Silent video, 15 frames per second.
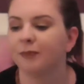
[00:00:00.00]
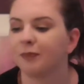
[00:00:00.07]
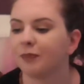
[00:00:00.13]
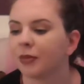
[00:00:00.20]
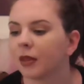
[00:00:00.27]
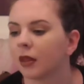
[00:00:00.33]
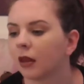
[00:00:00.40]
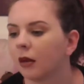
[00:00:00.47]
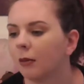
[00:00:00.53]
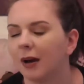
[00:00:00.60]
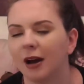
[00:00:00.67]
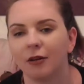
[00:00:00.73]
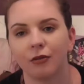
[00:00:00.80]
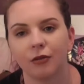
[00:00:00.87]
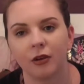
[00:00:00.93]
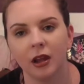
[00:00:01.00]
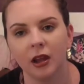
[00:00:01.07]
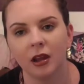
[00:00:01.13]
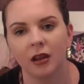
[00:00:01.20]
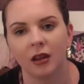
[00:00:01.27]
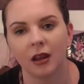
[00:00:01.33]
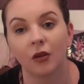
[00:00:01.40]
natural free.
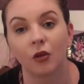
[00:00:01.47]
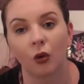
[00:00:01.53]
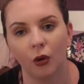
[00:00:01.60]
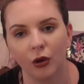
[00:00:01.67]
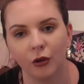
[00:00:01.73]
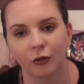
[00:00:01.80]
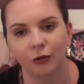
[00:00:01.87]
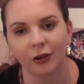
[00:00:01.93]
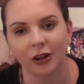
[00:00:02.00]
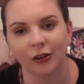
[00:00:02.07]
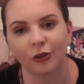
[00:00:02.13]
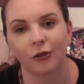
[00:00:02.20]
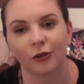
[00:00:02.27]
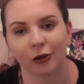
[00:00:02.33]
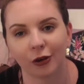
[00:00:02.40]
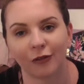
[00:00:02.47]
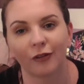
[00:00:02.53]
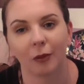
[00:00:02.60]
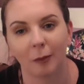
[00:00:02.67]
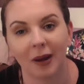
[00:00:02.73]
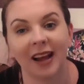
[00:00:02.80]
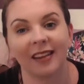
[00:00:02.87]
It's oil free, so it's good
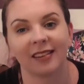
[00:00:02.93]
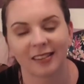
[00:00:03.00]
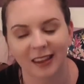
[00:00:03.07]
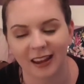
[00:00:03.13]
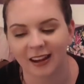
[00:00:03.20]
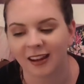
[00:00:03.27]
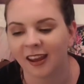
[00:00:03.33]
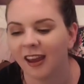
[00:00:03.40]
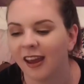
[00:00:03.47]
for that skin.